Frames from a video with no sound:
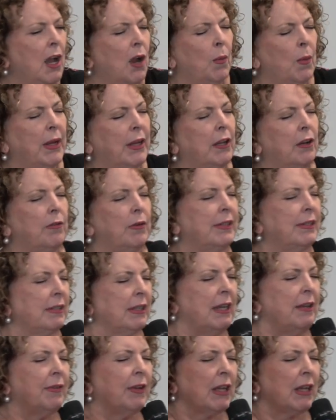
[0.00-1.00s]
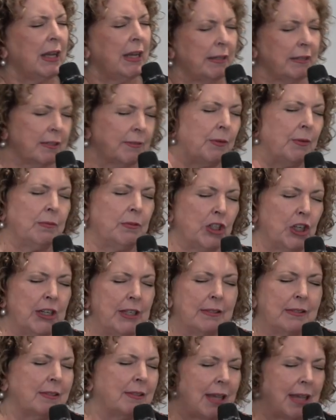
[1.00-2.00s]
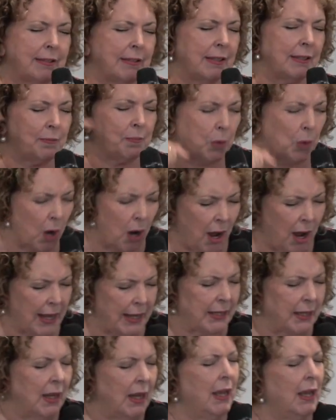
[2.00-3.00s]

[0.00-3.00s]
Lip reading: We can receive a kiss from Jesus as his bride,